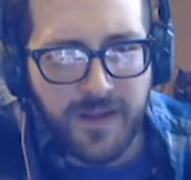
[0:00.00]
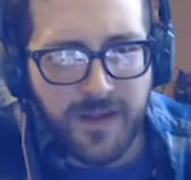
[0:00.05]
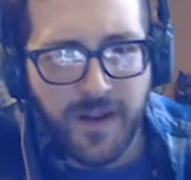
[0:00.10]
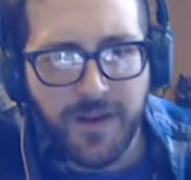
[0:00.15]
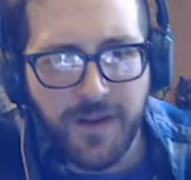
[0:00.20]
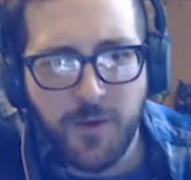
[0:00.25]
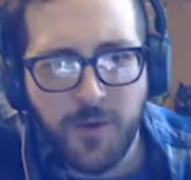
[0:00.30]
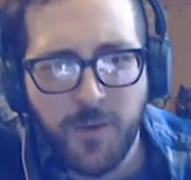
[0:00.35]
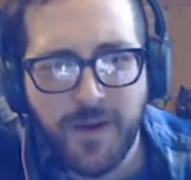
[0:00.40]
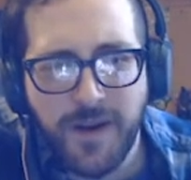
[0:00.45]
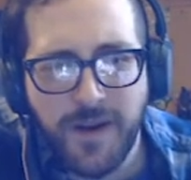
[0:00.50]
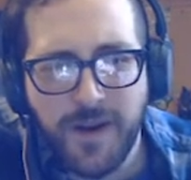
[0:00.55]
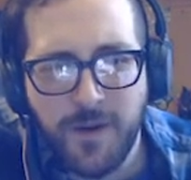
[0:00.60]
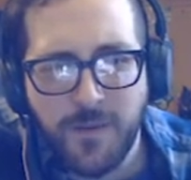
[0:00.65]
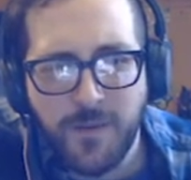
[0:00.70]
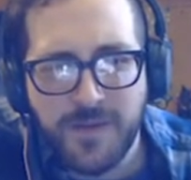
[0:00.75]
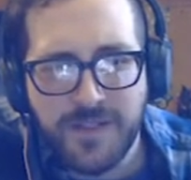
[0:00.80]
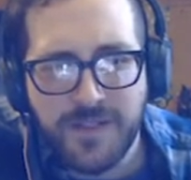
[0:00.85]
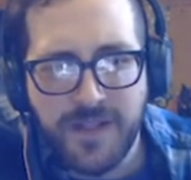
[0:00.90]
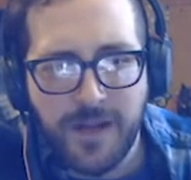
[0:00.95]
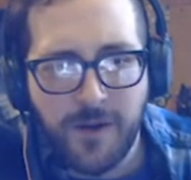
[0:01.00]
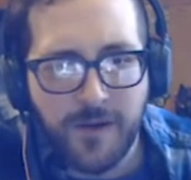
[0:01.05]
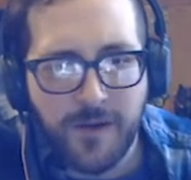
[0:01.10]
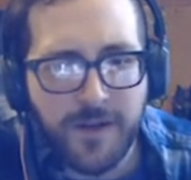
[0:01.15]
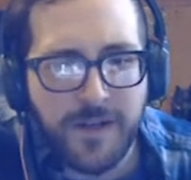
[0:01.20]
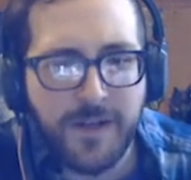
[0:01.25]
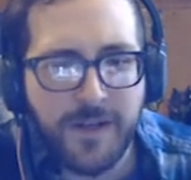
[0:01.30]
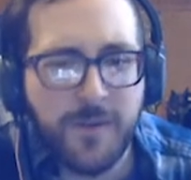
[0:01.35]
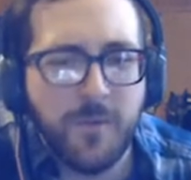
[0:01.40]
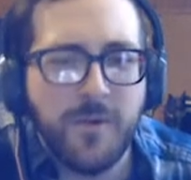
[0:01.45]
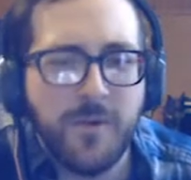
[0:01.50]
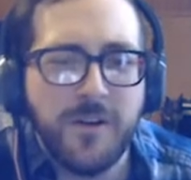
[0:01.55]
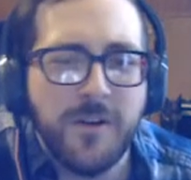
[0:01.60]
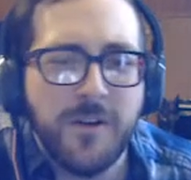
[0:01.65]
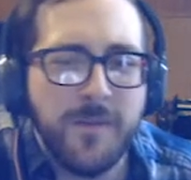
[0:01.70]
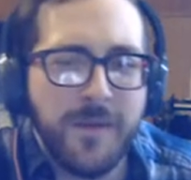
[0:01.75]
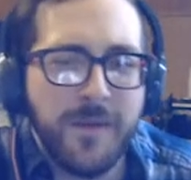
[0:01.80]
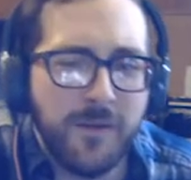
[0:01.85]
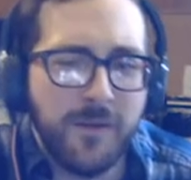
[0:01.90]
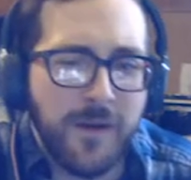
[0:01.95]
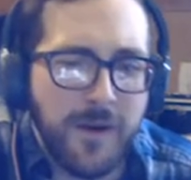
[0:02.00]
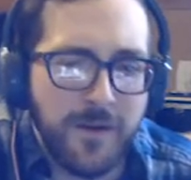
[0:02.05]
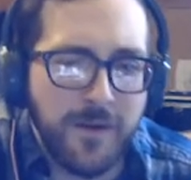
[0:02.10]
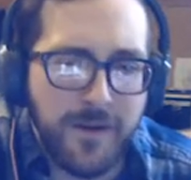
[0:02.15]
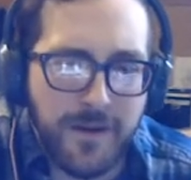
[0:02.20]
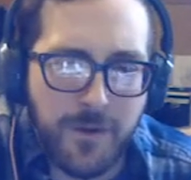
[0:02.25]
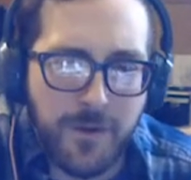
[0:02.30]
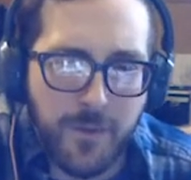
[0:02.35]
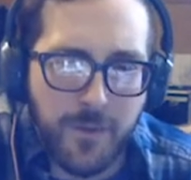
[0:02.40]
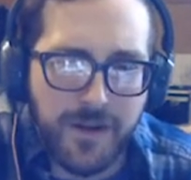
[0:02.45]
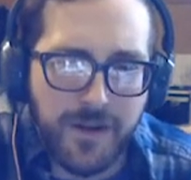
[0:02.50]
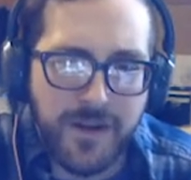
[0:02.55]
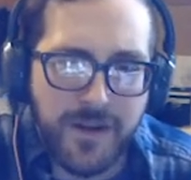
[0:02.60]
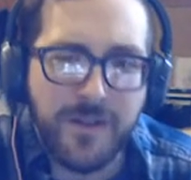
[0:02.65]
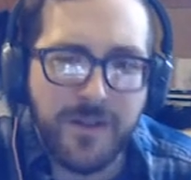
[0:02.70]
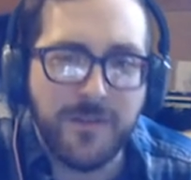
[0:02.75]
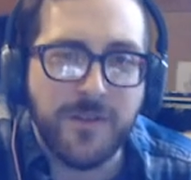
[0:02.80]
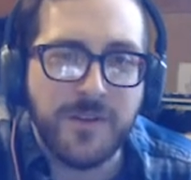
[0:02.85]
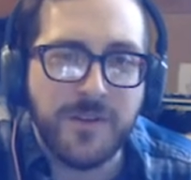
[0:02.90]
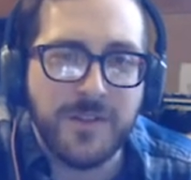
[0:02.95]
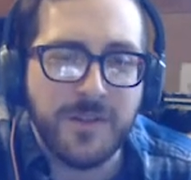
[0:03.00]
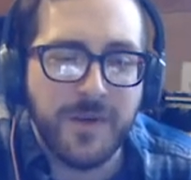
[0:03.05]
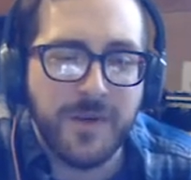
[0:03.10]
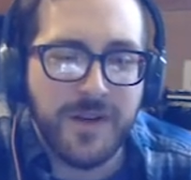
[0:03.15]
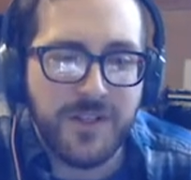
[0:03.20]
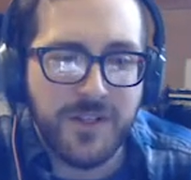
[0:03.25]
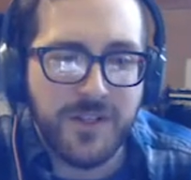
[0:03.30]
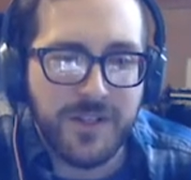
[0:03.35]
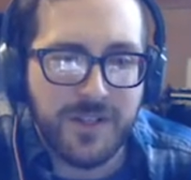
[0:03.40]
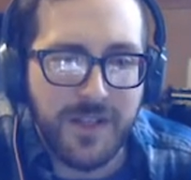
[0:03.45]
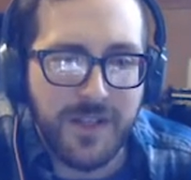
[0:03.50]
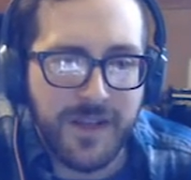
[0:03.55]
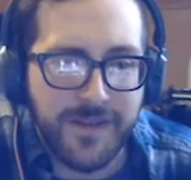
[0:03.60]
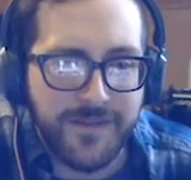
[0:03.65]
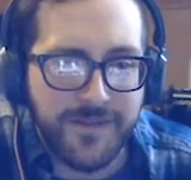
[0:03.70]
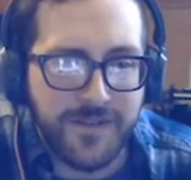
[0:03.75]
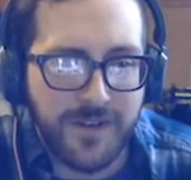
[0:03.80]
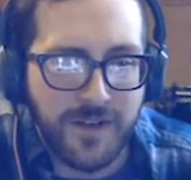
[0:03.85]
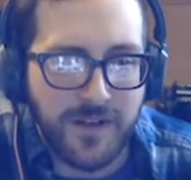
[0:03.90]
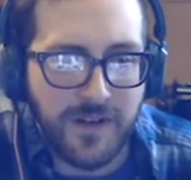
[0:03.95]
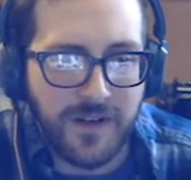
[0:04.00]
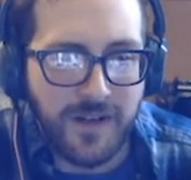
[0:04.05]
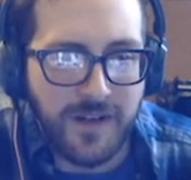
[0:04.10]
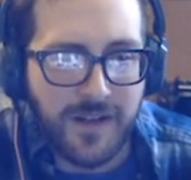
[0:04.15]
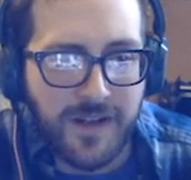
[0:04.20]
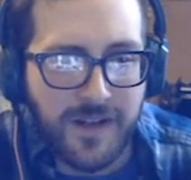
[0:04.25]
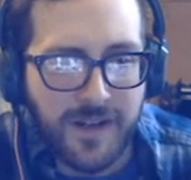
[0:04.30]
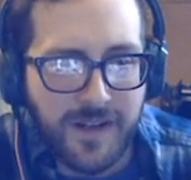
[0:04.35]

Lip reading: I knew when I was down I didn't want to be around anyone either, so I just left her.